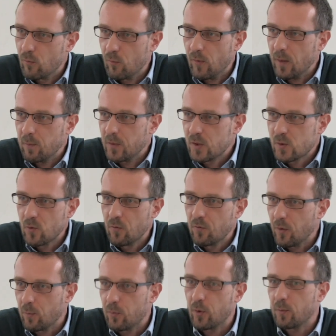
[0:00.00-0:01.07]
might be true
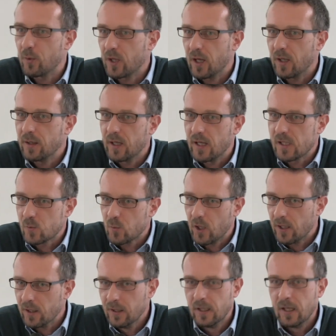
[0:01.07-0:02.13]
for propaganda as
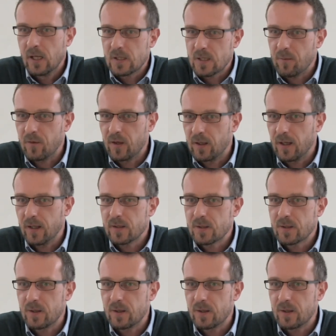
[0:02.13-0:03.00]
well. Something that